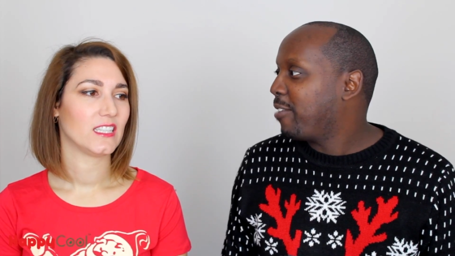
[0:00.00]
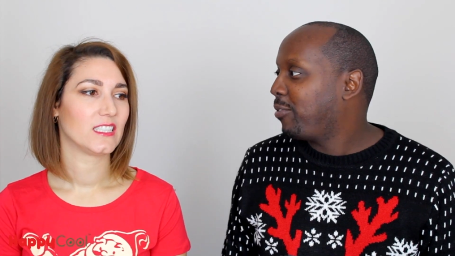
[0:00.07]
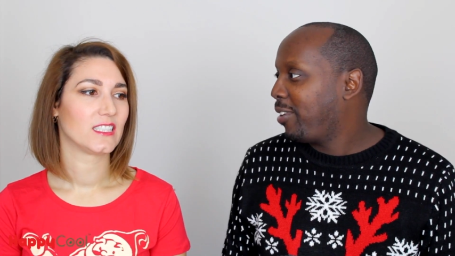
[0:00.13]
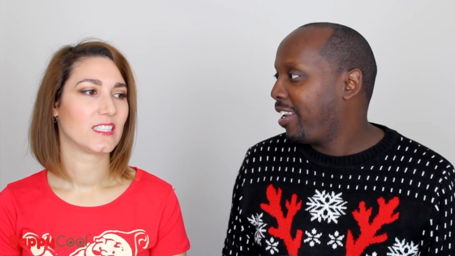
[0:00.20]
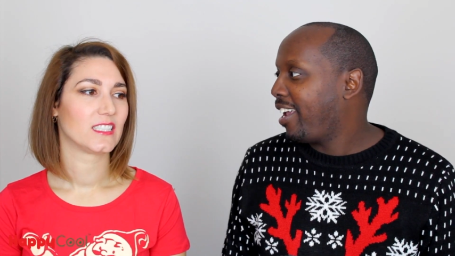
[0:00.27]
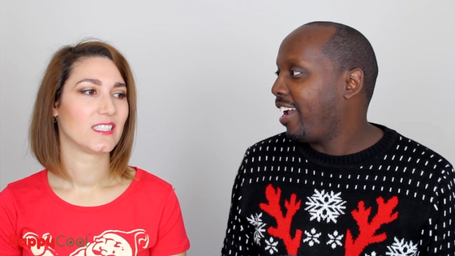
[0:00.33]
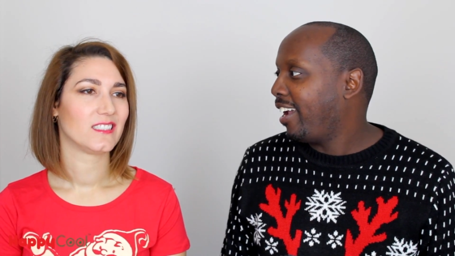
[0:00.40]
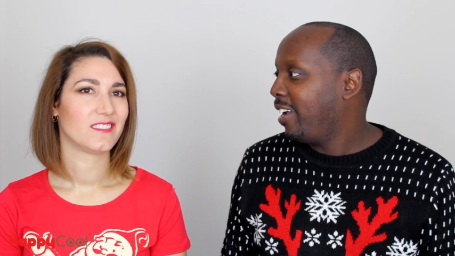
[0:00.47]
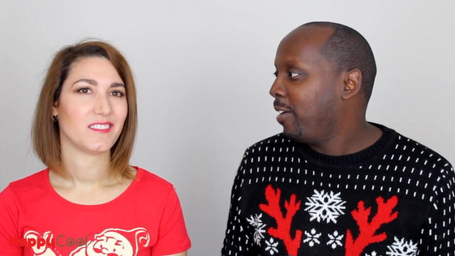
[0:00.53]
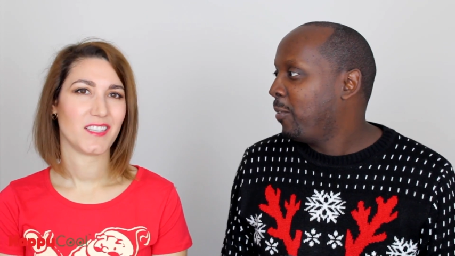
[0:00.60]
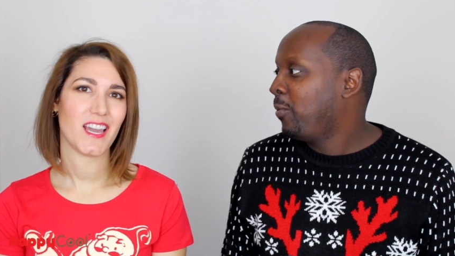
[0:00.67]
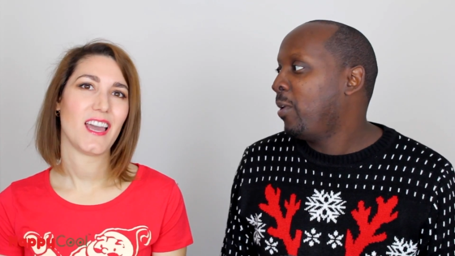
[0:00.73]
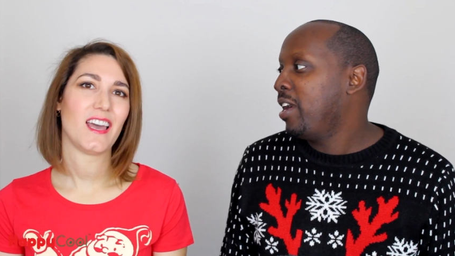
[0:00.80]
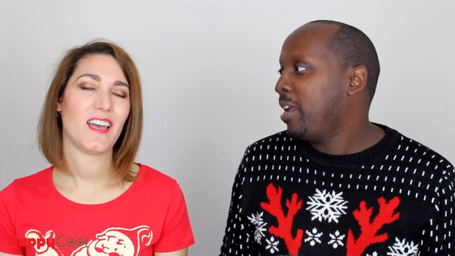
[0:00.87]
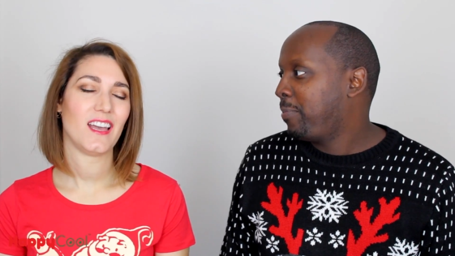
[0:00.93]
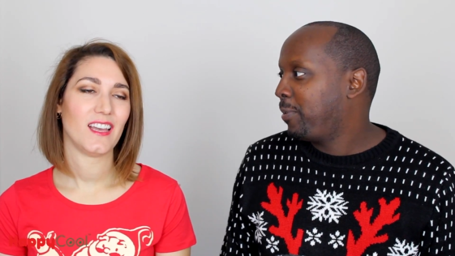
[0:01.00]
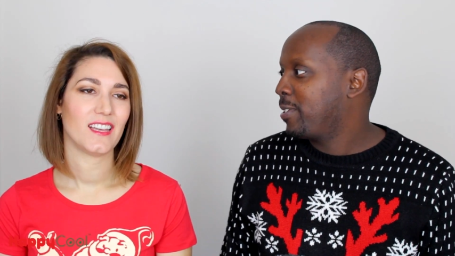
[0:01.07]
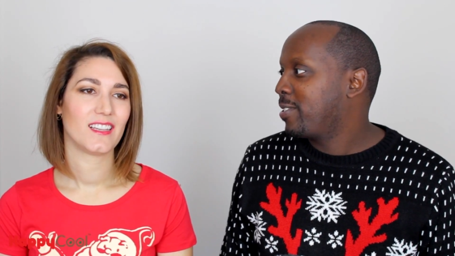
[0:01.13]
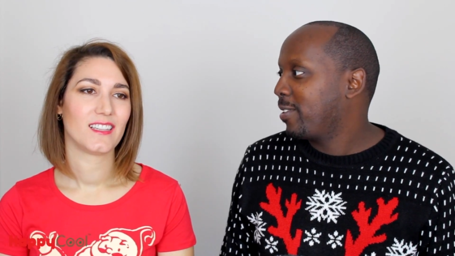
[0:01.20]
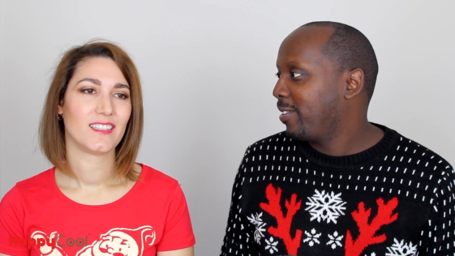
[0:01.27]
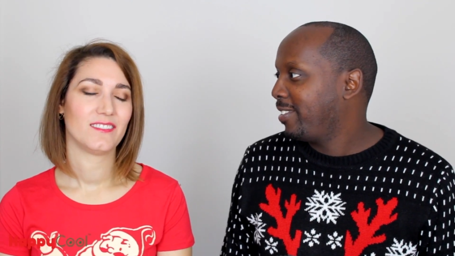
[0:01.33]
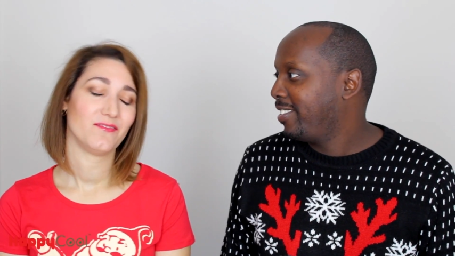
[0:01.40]
Speaker 1: Every day. Yeah. One
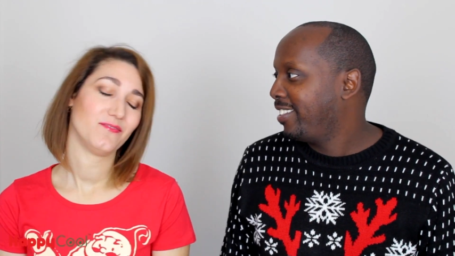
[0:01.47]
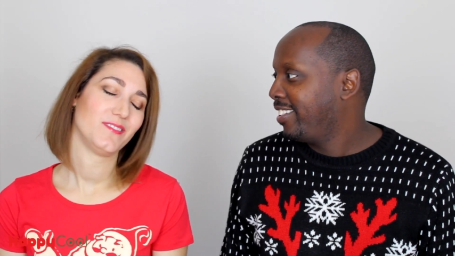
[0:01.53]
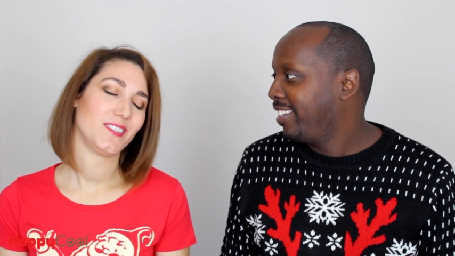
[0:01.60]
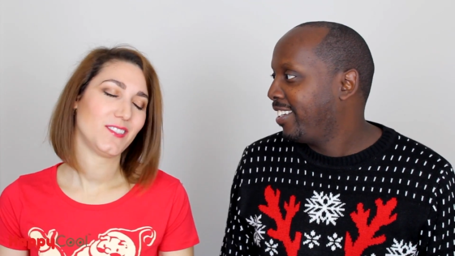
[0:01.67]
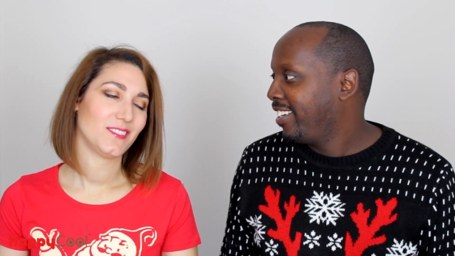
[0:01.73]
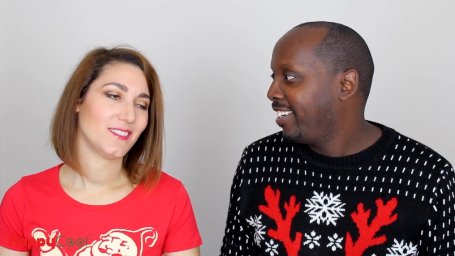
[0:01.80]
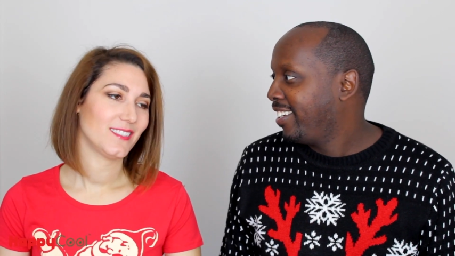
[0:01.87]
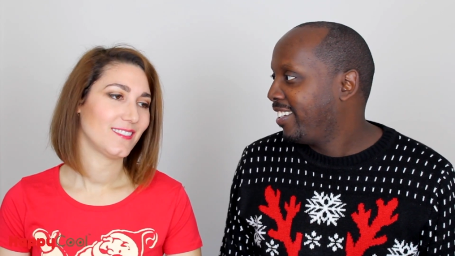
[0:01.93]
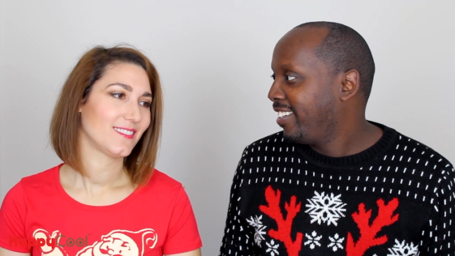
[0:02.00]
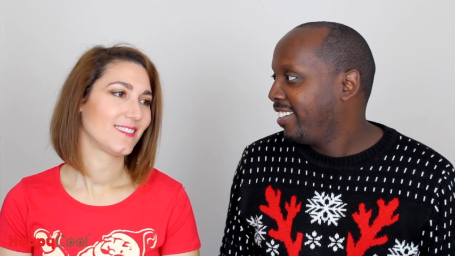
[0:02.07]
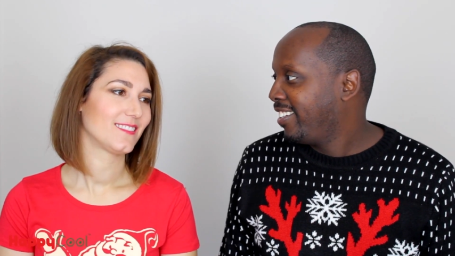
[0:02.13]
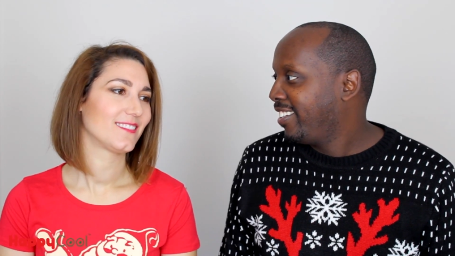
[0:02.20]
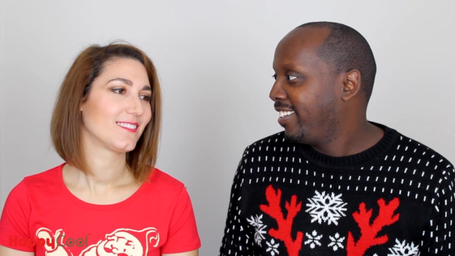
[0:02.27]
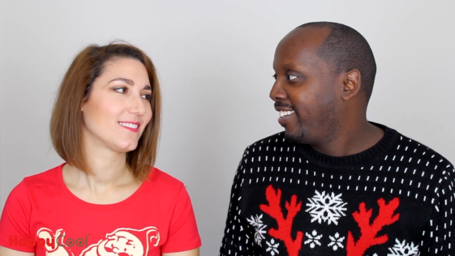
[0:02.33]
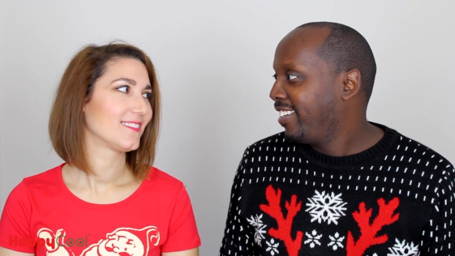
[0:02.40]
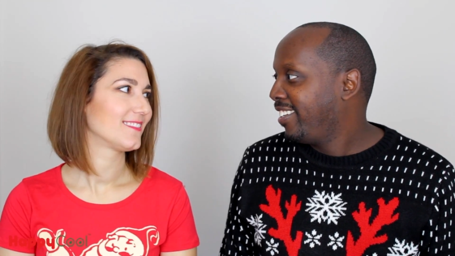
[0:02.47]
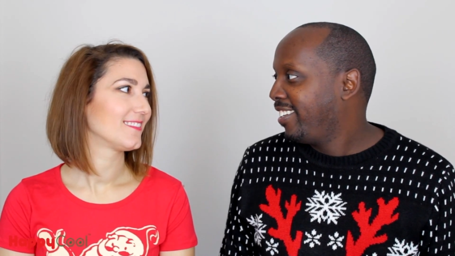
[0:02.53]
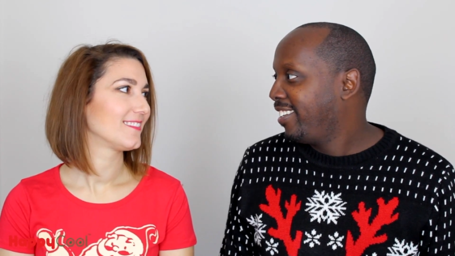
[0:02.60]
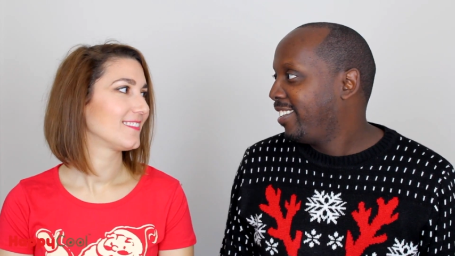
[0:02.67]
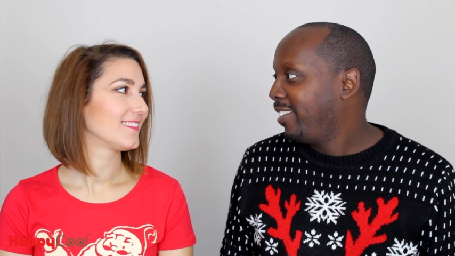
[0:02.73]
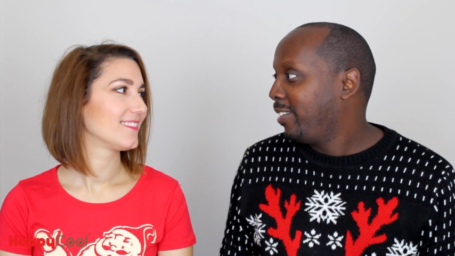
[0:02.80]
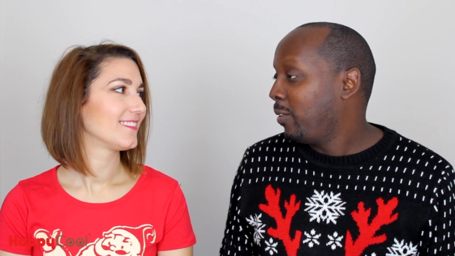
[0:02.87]
episode. Yeah.
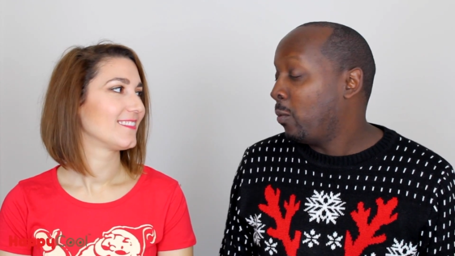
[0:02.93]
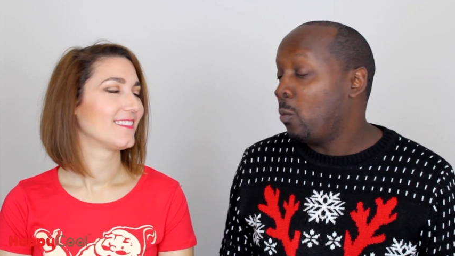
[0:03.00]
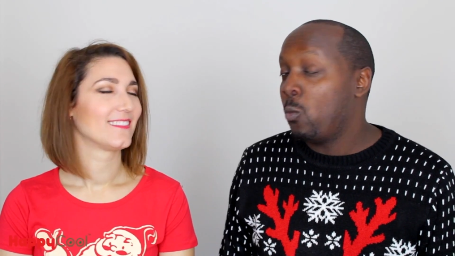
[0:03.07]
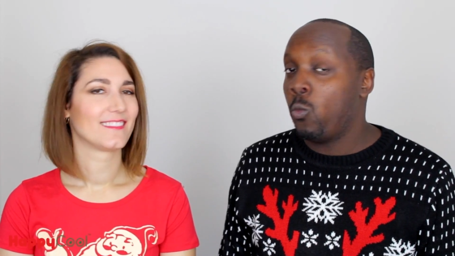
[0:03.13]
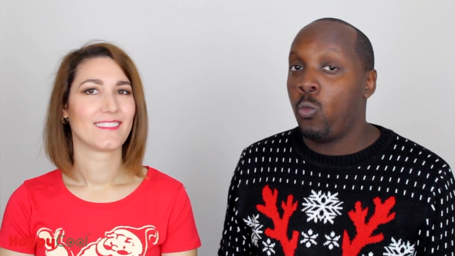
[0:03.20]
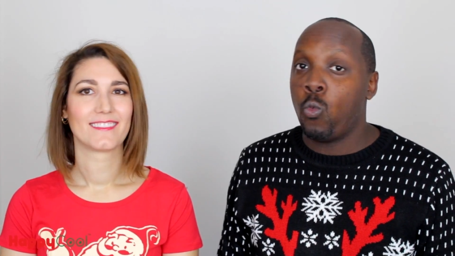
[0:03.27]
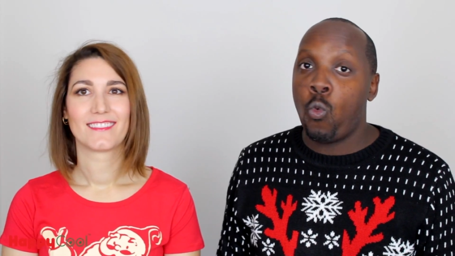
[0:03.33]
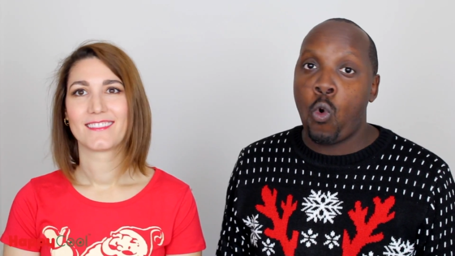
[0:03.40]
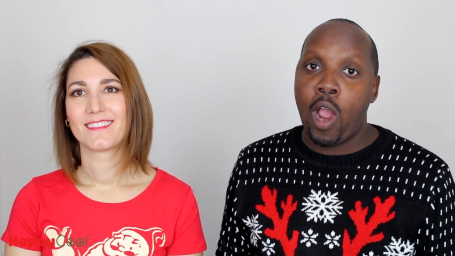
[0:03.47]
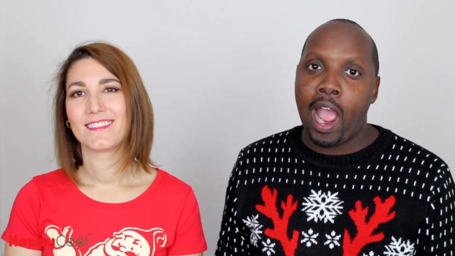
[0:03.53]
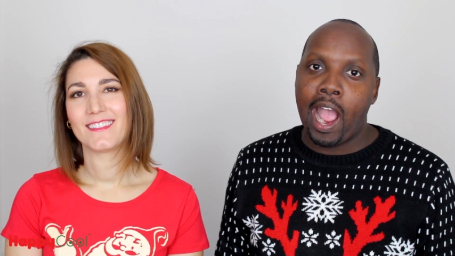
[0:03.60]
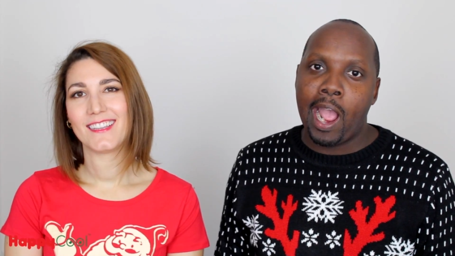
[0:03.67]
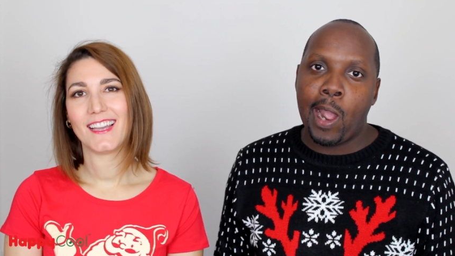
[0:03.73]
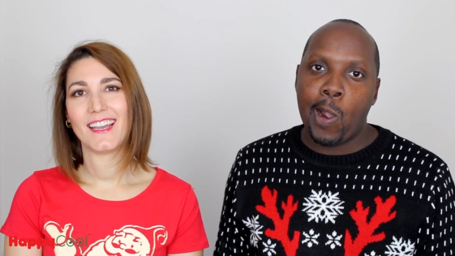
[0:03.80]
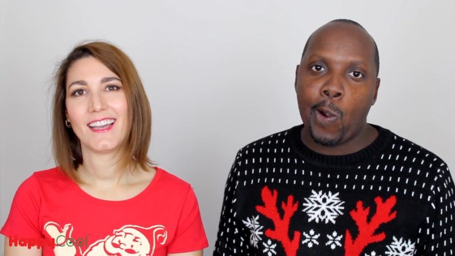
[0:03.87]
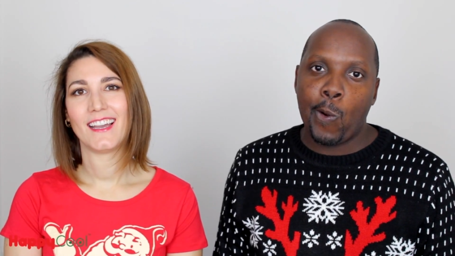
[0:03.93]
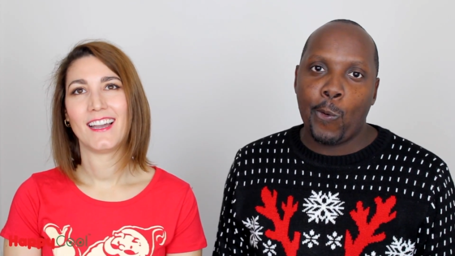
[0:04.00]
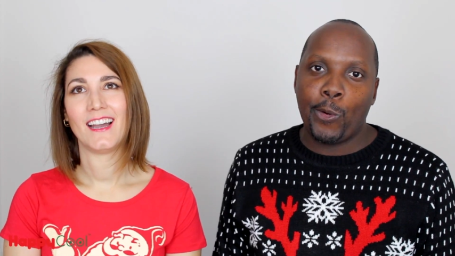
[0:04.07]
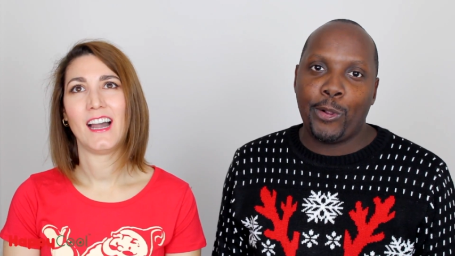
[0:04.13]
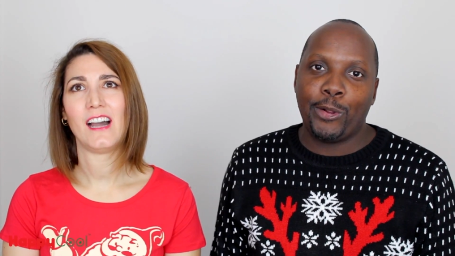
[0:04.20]
Wow. Yeah,